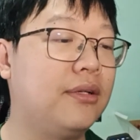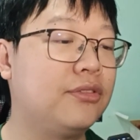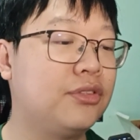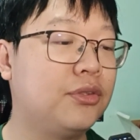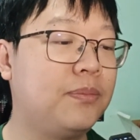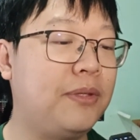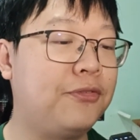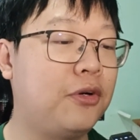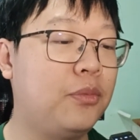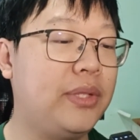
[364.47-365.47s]
So
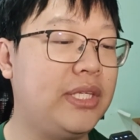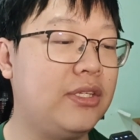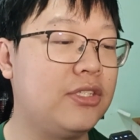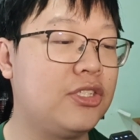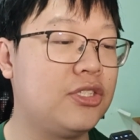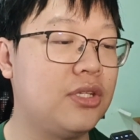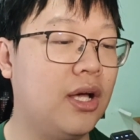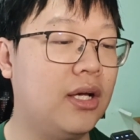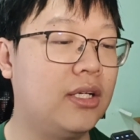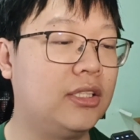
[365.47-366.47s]
before we
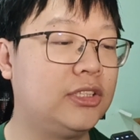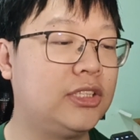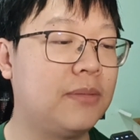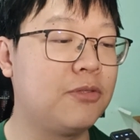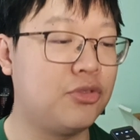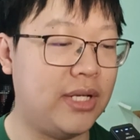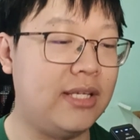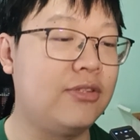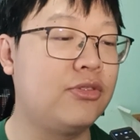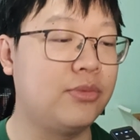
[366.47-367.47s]
jump
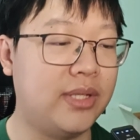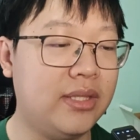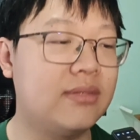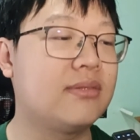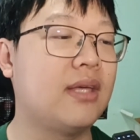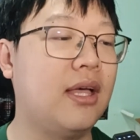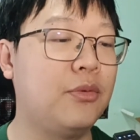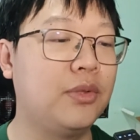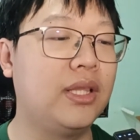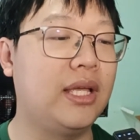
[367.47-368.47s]
straight into it, I
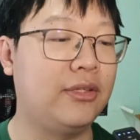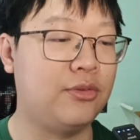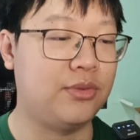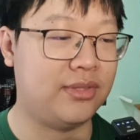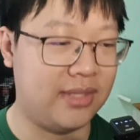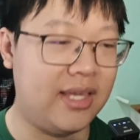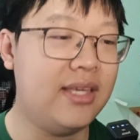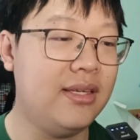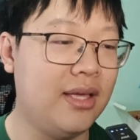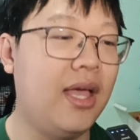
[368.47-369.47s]
would like to
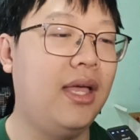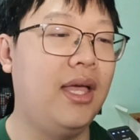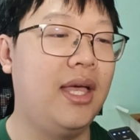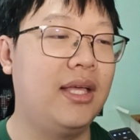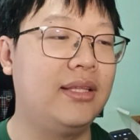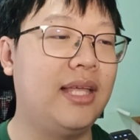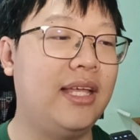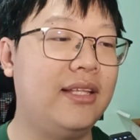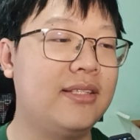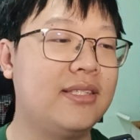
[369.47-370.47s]
say
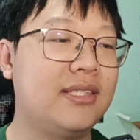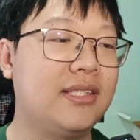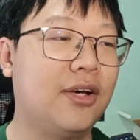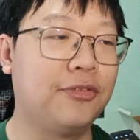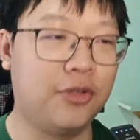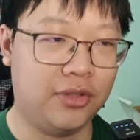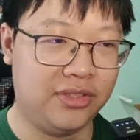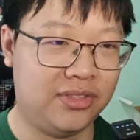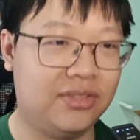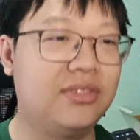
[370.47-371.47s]
that of
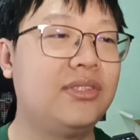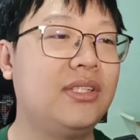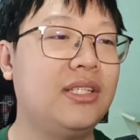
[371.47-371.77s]
course.